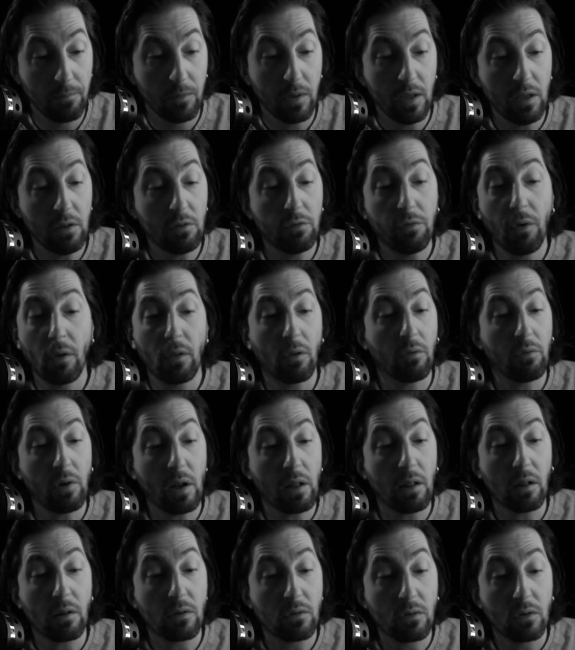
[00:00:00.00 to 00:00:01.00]
He's full of
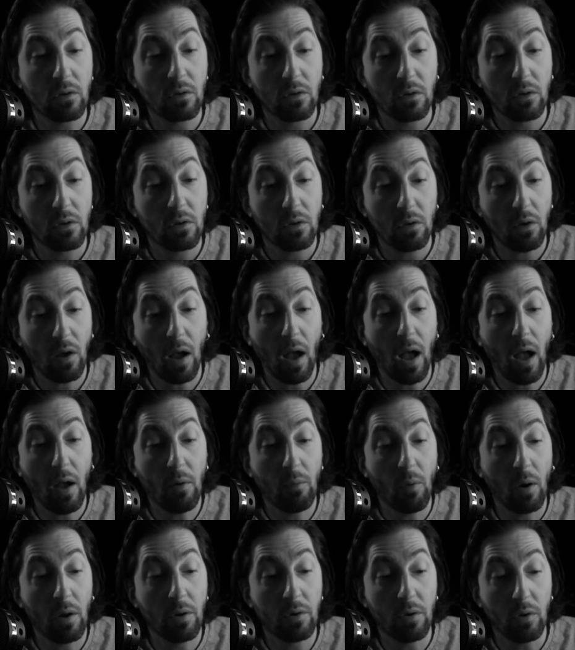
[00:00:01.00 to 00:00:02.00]
riddles. I
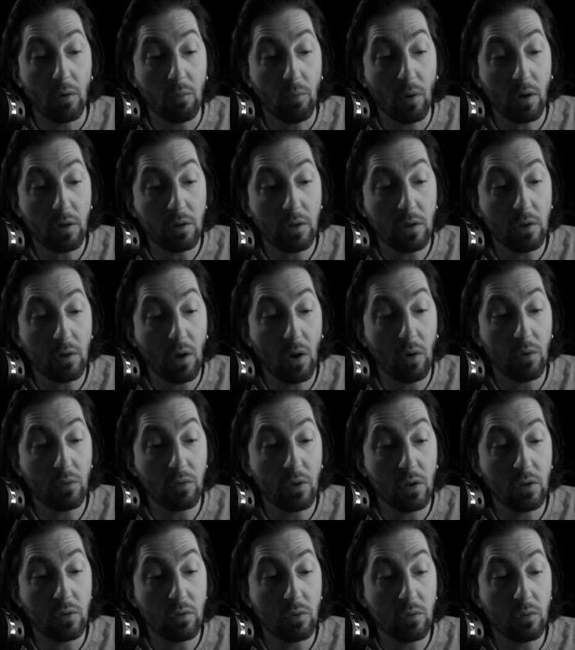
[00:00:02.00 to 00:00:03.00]
wonder what he goes
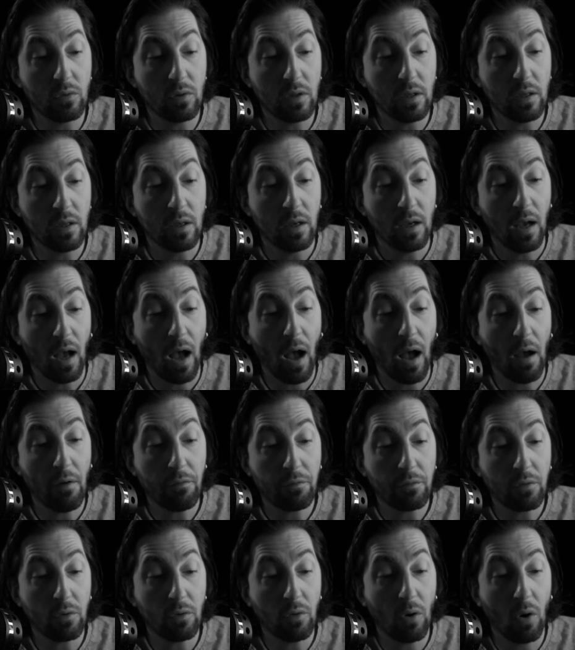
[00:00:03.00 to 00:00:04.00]
into the
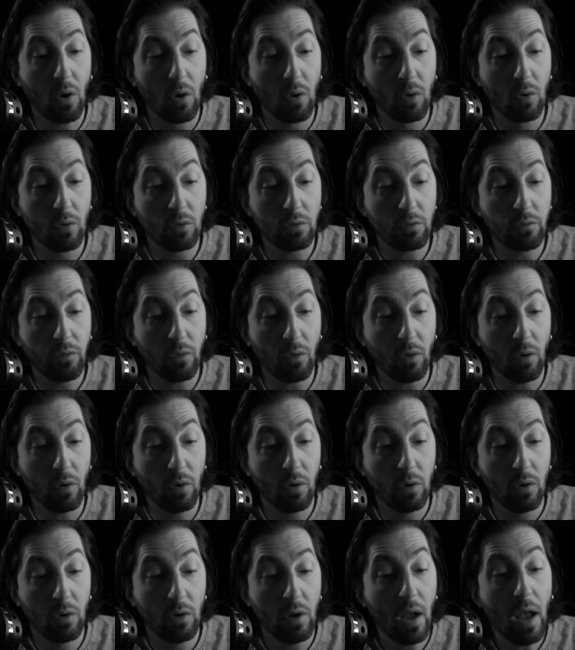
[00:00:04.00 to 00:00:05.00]
after-hold
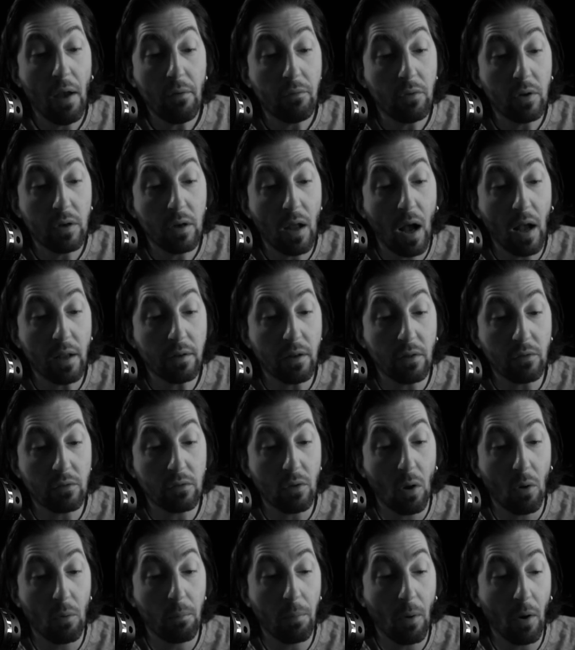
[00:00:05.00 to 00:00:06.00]
for. Every night a
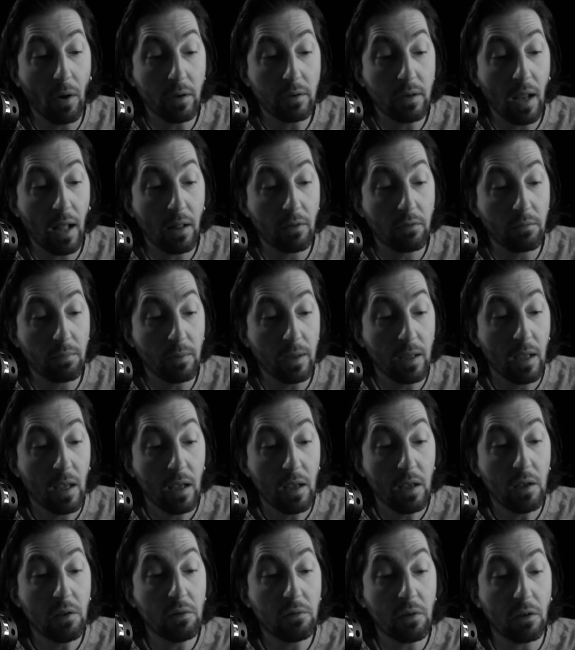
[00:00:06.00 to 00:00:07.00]
doughboy tells me
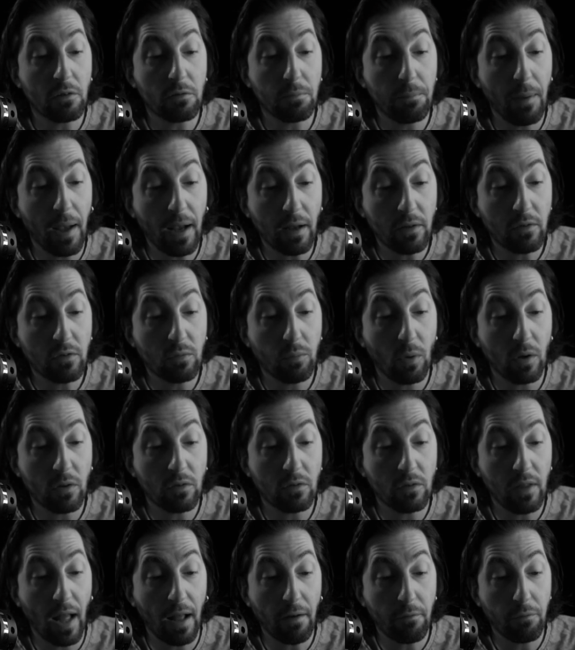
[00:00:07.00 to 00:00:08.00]
he suspects
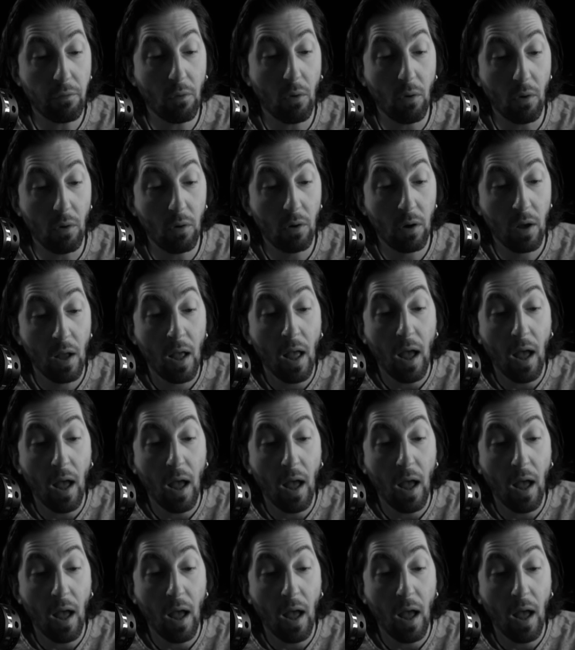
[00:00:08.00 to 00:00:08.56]
what's that for.